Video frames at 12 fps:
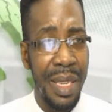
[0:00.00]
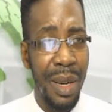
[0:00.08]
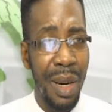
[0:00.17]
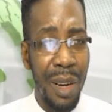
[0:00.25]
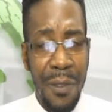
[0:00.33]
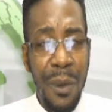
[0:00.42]

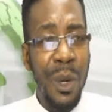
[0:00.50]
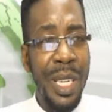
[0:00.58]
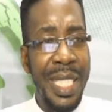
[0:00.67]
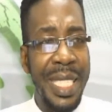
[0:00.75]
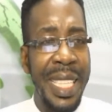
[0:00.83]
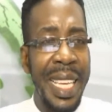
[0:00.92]
Of
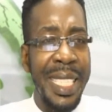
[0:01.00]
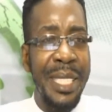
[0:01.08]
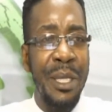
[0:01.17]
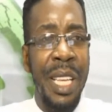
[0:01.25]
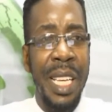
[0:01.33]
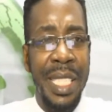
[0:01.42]
course, this